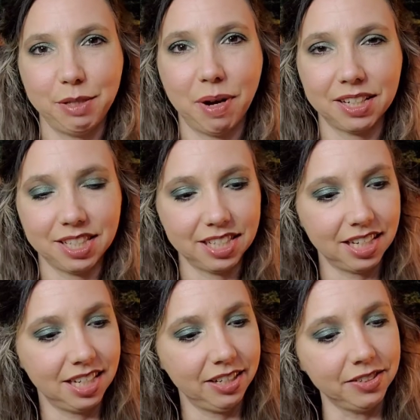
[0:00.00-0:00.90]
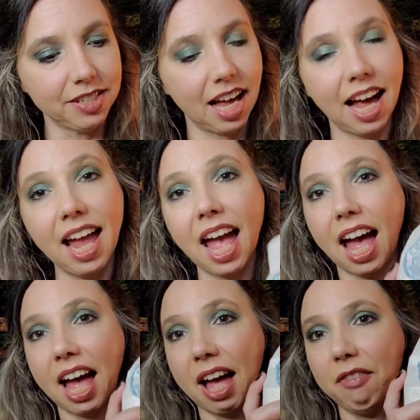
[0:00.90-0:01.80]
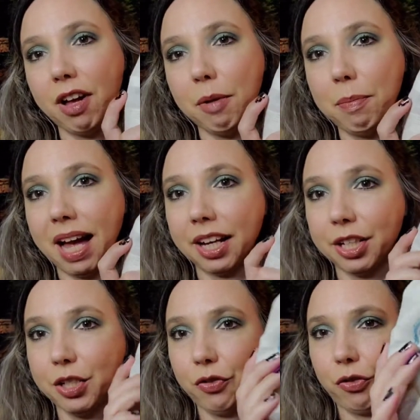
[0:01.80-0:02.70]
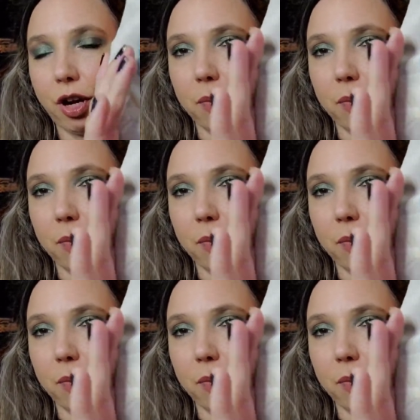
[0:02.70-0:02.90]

boxes and deals I have a package from